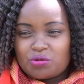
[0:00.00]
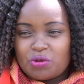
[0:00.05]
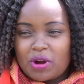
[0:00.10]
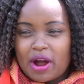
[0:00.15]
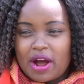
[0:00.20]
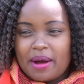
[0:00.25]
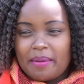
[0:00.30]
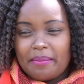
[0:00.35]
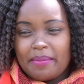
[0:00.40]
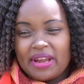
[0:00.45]

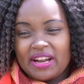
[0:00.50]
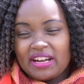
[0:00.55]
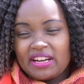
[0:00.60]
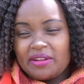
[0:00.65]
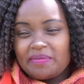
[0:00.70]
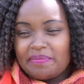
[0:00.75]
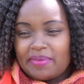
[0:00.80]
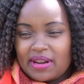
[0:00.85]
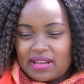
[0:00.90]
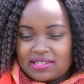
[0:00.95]
were
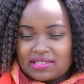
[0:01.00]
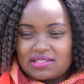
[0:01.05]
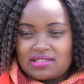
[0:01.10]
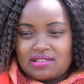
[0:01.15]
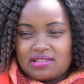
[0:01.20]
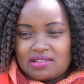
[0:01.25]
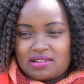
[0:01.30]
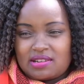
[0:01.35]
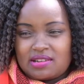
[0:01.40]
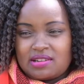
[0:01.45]
mainly
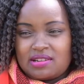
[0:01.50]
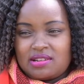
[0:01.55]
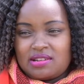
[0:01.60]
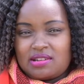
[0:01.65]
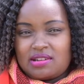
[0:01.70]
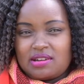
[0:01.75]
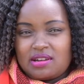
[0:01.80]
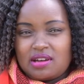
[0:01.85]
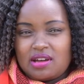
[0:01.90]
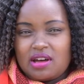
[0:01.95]
plastic
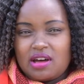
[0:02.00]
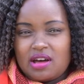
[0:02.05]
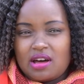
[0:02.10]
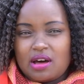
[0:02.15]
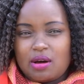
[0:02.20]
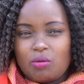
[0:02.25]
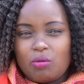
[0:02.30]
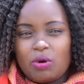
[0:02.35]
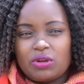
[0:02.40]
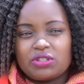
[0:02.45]

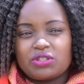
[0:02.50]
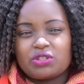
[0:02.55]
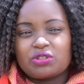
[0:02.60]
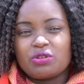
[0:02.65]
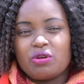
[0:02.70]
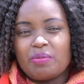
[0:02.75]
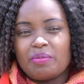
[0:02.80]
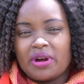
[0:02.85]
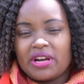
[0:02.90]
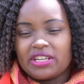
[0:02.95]
was
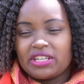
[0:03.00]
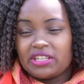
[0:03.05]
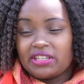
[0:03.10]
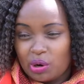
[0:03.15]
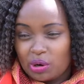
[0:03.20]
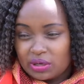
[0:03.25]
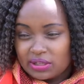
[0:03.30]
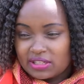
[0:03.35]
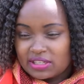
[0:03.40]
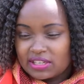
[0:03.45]
so much
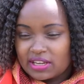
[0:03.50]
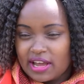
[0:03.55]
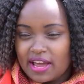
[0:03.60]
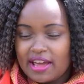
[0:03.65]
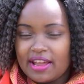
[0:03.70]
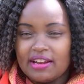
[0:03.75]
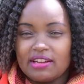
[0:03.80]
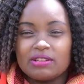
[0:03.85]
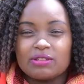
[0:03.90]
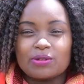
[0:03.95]
hot
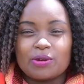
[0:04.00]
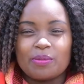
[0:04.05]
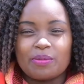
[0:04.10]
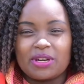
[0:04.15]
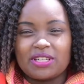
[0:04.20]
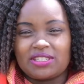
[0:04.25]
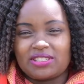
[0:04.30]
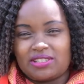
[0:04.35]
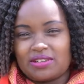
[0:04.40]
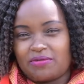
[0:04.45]
and so
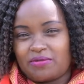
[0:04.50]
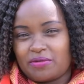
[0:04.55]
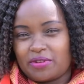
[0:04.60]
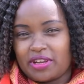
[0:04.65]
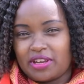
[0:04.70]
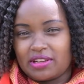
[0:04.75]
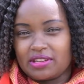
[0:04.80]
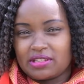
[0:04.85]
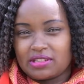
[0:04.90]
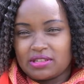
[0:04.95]
much
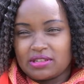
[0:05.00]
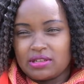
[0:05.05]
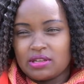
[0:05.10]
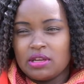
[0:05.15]
suffocating.